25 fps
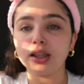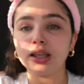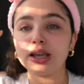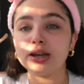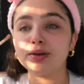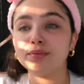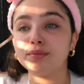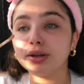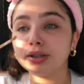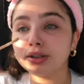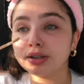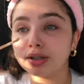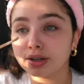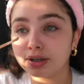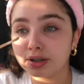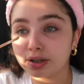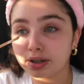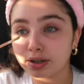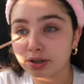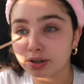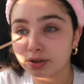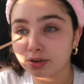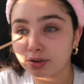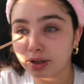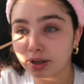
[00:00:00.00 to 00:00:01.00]
And we're literally
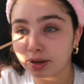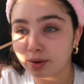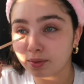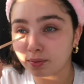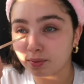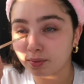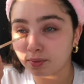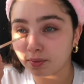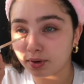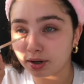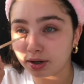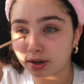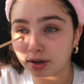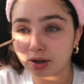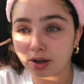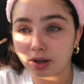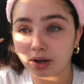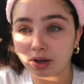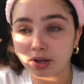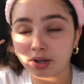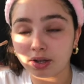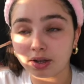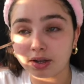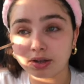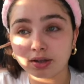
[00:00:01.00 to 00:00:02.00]
going to do, like, one
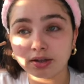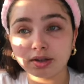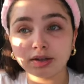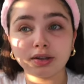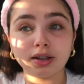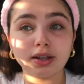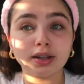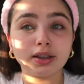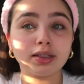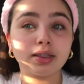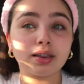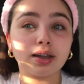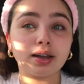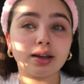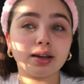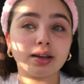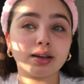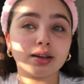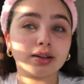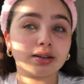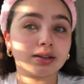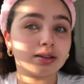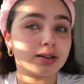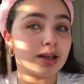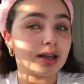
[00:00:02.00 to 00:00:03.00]
dot like that.
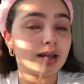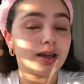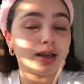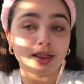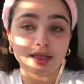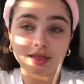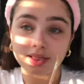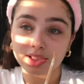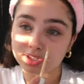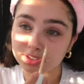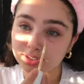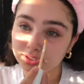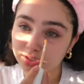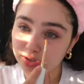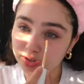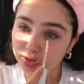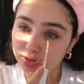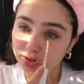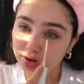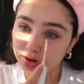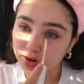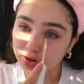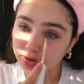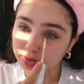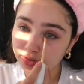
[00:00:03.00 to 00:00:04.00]
That's not a
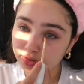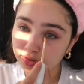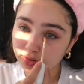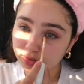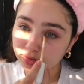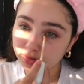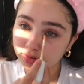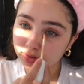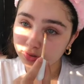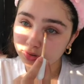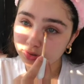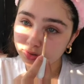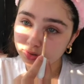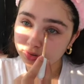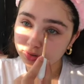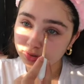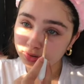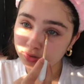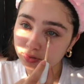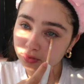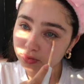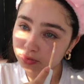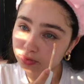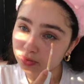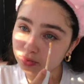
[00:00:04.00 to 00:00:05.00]
dot. It's just a
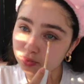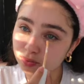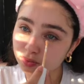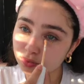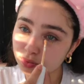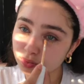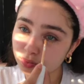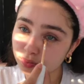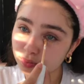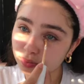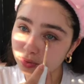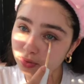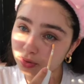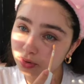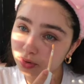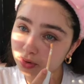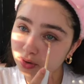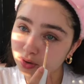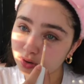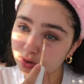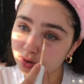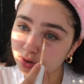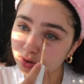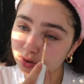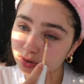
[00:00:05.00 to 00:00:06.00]
little swoop.
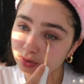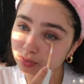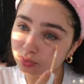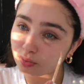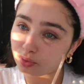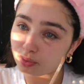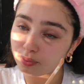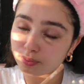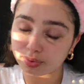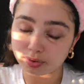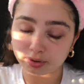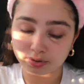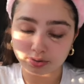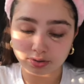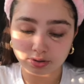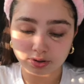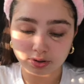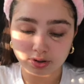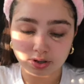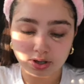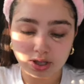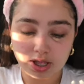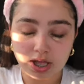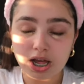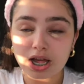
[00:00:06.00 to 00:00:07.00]
Swoop.
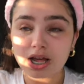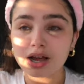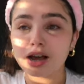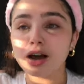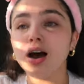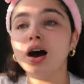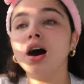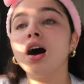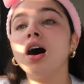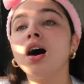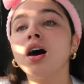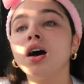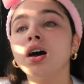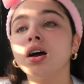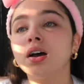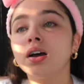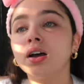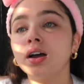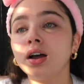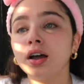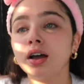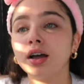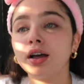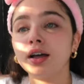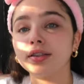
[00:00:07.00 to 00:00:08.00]
Oh!
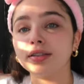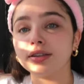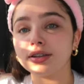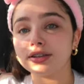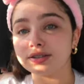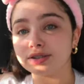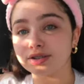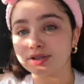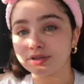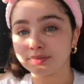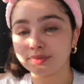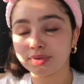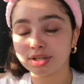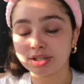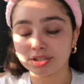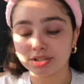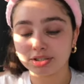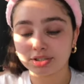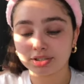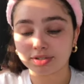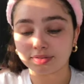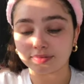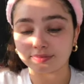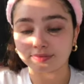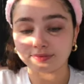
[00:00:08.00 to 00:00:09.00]
That's too
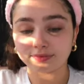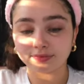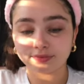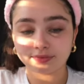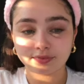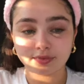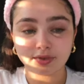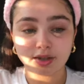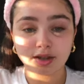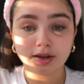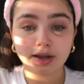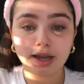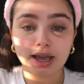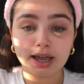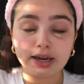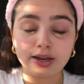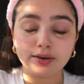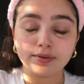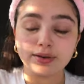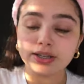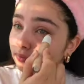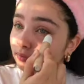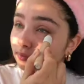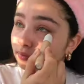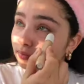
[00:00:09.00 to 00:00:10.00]
much. Okay,
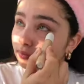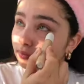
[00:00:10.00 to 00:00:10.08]
anyway.